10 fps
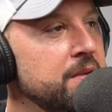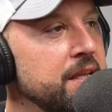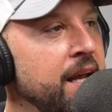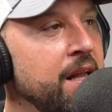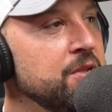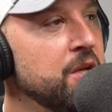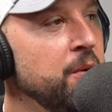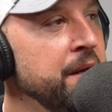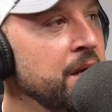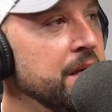what the hell's
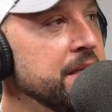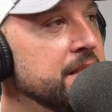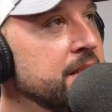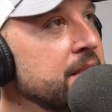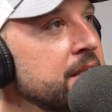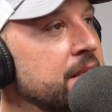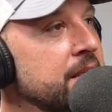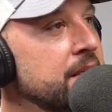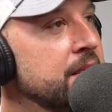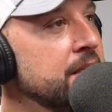going on?
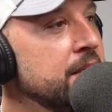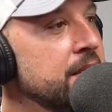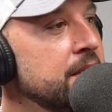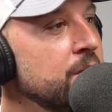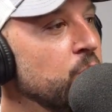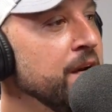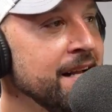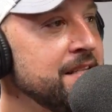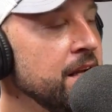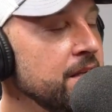We're
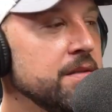not done.